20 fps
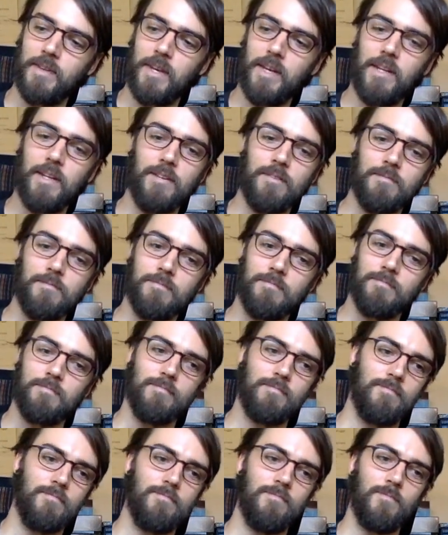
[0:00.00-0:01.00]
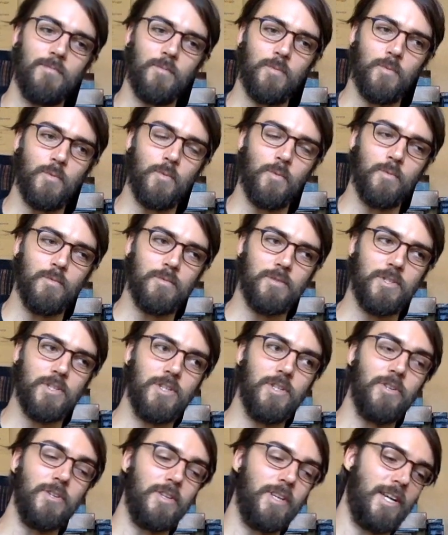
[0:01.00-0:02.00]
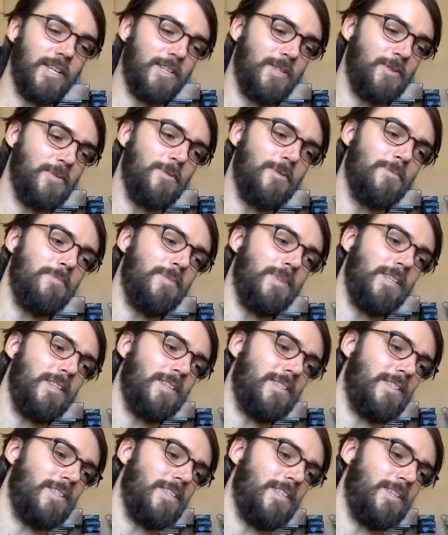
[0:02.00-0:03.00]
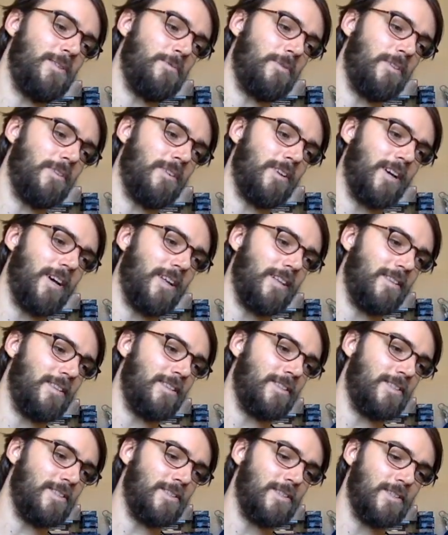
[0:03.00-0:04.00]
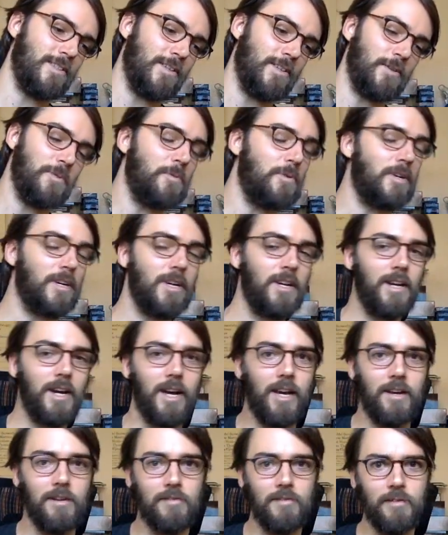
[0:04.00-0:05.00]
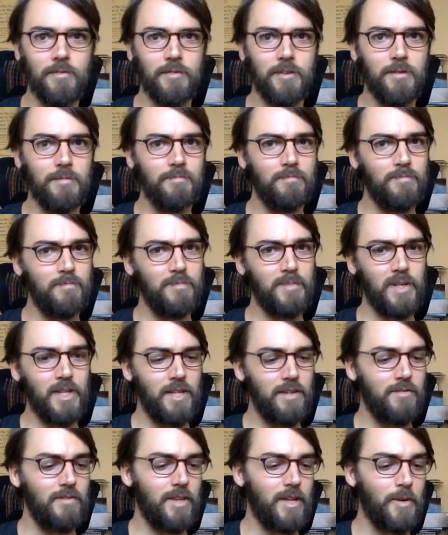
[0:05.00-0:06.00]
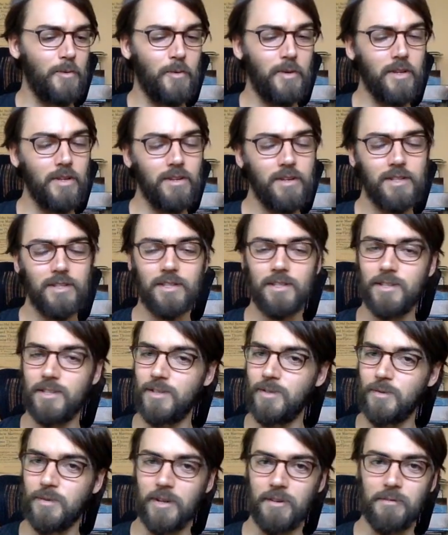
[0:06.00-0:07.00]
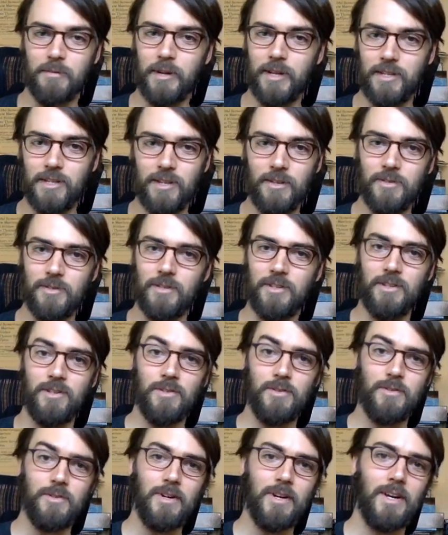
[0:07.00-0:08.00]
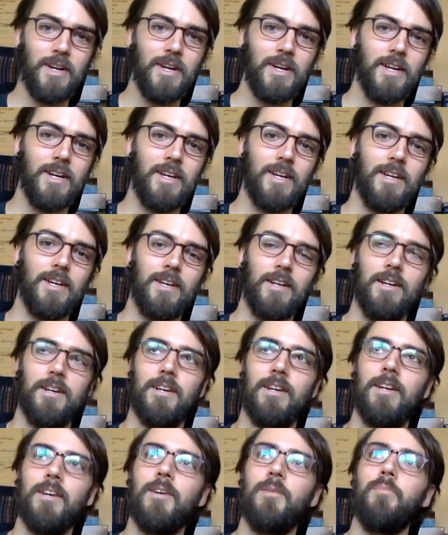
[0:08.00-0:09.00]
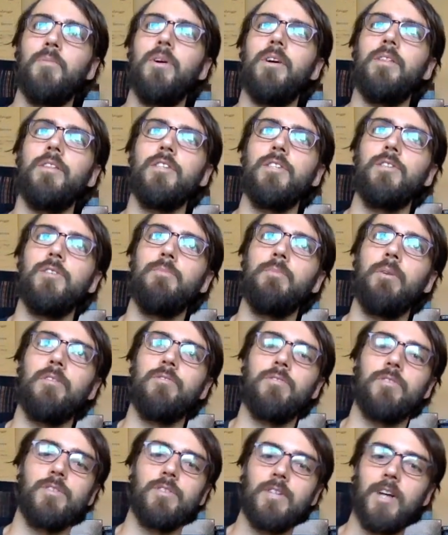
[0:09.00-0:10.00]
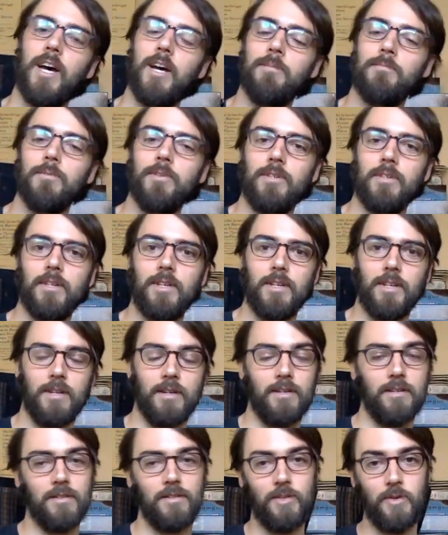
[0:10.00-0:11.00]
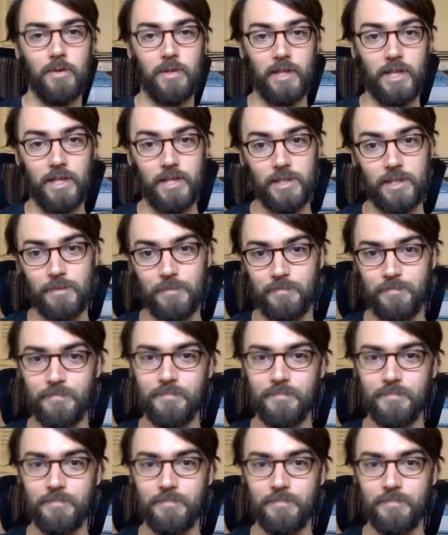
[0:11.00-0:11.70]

and still yet to be seen whether or not this is going to work. I have every belief that it will, because this is what everybody tells you to do. But this is my first time really doing this.